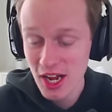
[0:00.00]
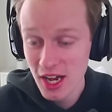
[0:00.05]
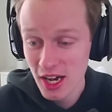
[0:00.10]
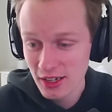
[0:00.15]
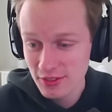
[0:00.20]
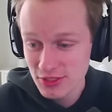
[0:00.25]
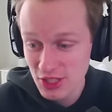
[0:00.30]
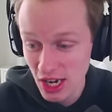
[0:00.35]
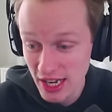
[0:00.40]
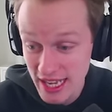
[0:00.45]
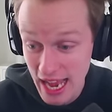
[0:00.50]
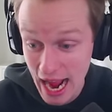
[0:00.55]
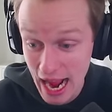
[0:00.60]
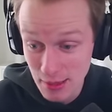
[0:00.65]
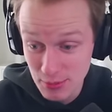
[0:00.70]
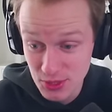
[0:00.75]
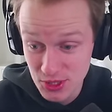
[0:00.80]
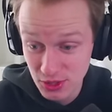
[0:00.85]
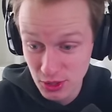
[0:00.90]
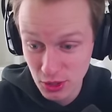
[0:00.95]
of Doni
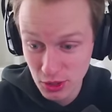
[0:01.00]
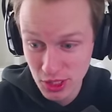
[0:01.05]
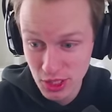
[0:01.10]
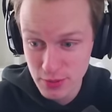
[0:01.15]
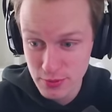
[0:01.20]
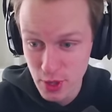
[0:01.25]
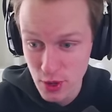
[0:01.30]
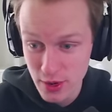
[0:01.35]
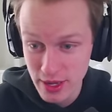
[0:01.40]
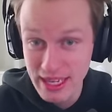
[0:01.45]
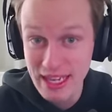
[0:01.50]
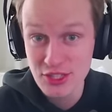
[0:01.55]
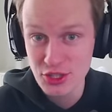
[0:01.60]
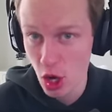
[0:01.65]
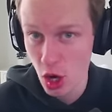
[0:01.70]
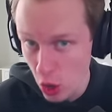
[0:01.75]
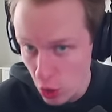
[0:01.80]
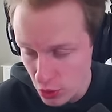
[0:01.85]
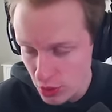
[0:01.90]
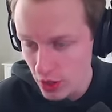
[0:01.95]
absolutely ruining his
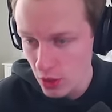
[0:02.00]
own